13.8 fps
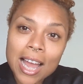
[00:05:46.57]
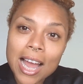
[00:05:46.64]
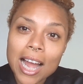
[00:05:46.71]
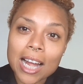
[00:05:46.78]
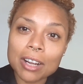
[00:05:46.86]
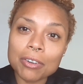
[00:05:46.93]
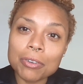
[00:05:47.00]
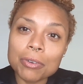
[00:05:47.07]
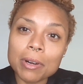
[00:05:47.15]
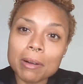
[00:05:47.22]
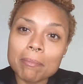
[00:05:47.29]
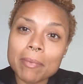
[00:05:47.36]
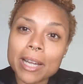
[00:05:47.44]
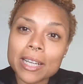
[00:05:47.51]
I grew
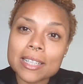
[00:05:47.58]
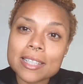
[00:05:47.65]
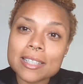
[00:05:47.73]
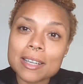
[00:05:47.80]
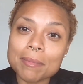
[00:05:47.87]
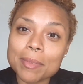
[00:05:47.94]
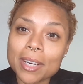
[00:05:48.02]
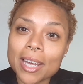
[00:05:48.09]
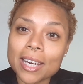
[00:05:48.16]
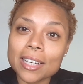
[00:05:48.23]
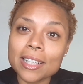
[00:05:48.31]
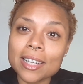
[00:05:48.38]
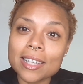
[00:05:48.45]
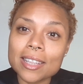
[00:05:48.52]
up making something out
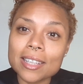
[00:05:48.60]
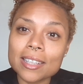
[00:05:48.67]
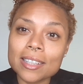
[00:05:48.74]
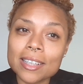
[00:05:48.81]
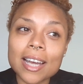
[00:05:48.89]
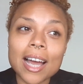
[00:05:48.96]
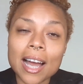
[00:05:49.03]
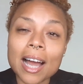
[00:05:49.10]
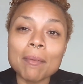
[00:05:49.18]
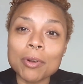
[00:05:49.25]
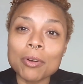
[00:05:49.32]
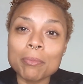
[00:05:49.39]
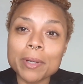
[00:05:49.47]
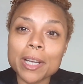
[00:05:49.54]
of nothing. I'm
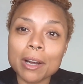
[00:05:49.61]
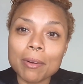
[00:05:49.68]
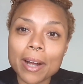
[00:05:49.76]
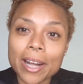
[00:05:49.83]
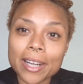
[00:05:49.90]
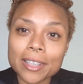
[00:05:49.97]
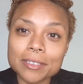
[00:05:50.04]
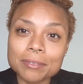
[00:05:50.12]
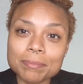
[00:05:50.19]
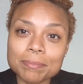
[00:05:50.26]
gonna be all right.